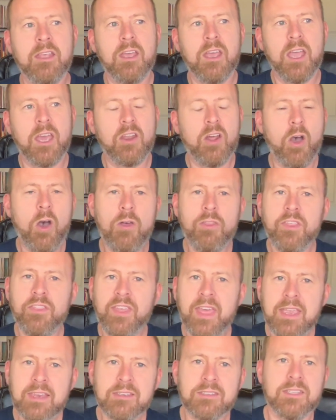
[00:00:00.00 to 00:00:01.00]
and all the
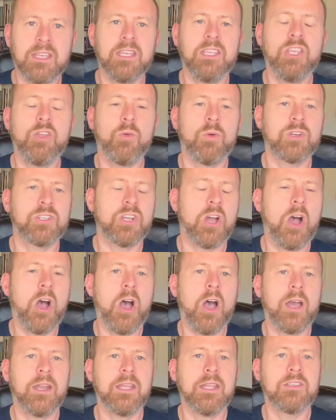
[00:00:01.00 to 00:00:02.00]
things that you were
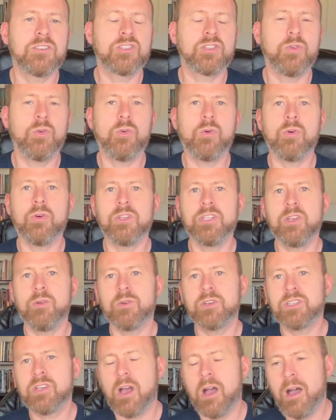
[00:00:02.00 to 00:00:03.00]
taught in school, and you
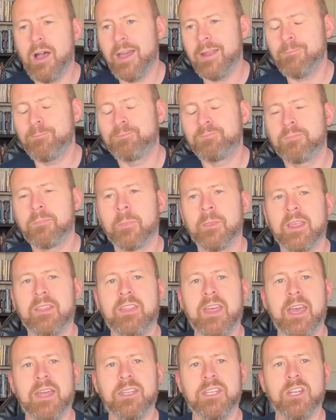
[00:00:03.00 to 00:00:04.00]
were taught
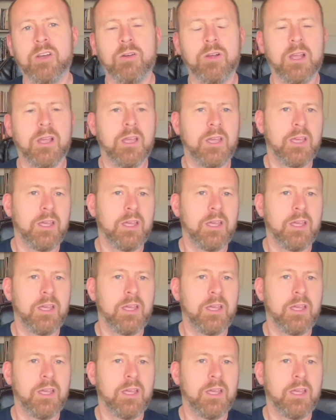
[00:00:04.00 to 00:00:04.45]
that, you know,